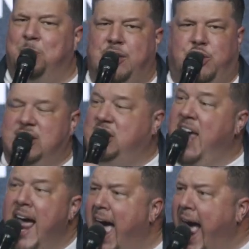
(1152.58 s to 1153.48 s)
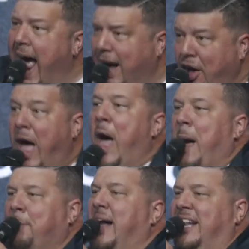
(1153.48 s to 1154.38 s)
much as they have,
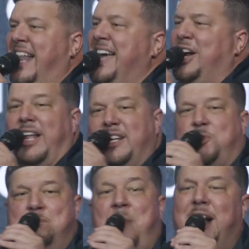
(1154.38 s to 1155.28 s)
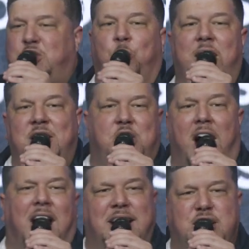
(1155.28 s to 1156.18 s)
but little is much when
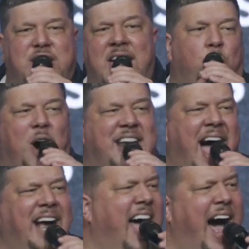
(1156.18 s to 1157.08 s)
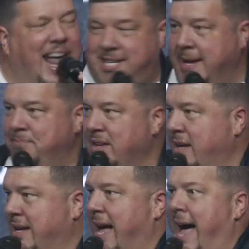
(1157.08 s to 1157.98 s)
God is in what I got.
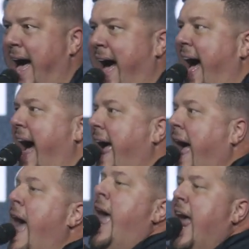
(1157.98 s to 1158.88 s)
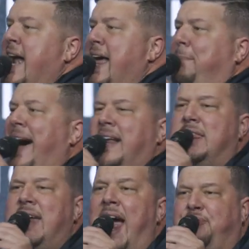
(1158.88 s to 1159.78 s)
Hey, anybody
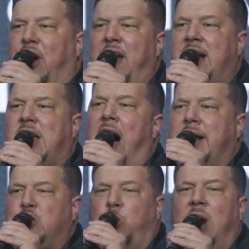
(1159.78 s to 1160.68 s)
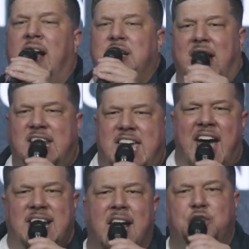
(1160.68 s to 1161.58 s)
thankful that God is willing to
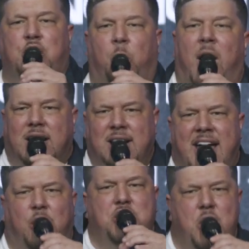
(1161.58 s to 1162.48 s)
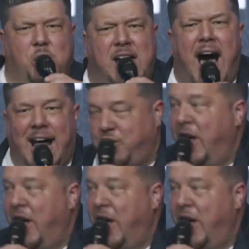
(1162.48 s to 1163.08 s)
get into what little you got?